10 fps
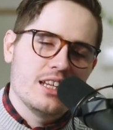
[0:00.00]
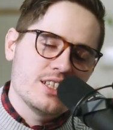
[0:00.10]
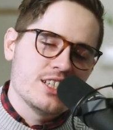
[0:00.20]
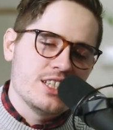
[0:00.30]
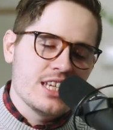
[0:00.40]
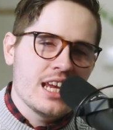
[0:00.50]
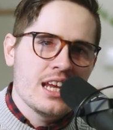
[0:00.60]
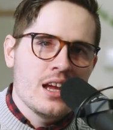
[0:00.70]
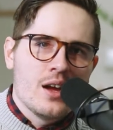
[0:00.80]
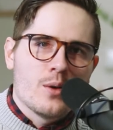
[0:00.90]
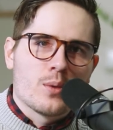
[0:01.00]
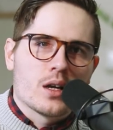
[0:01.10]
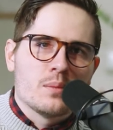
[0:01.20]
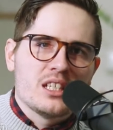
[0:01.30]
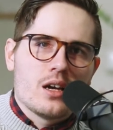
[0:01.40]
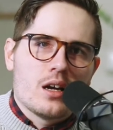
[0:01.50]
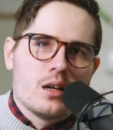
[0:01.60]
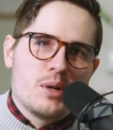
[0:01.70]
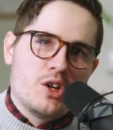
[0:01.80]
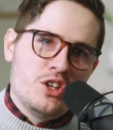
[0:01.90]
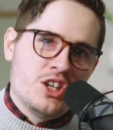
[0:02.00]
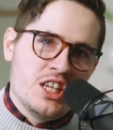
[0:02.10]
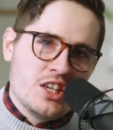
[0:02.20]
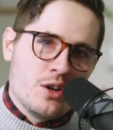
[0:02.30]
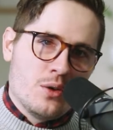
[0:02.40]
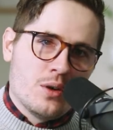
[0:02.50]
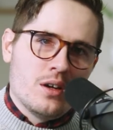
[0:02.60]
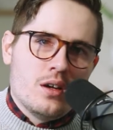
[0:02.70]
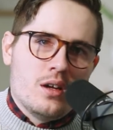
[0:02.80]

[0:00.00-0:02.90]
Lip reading: and today we're going to be talking about Neo.